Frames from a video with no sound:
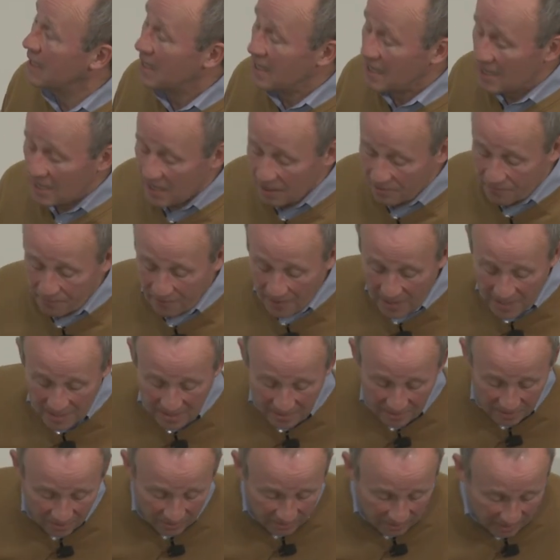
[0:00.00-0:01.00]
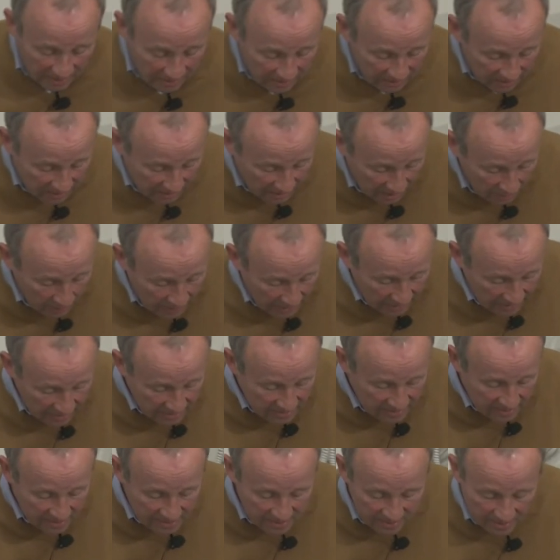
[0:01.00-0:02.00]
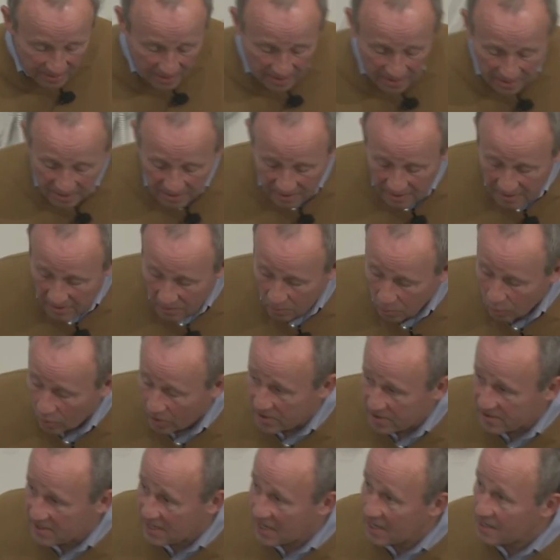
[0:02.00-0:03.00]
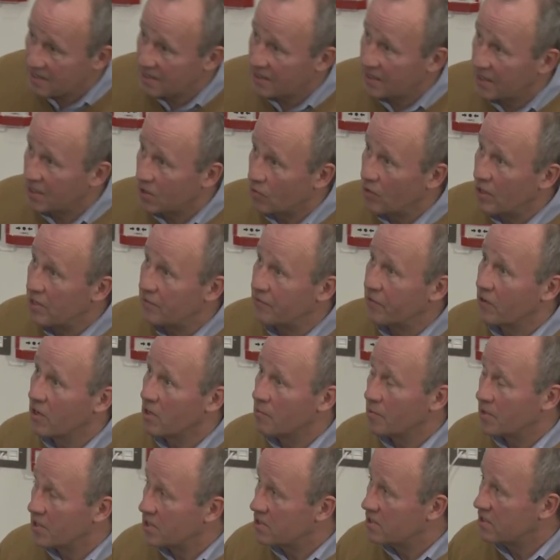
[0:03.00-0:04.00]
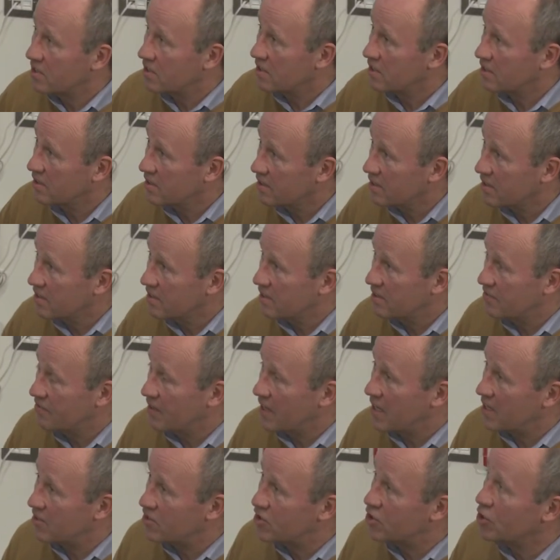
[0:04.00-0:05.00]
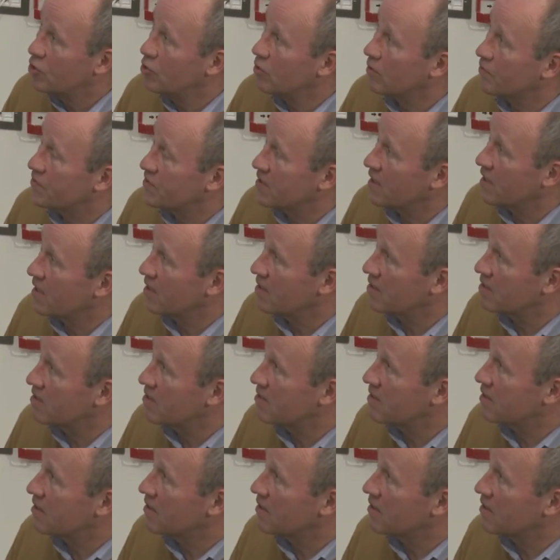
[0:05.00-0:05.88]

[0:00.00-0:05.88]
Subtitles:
And finally, the other thing to think about is this. We're standing in a refurbished phase 2 of science in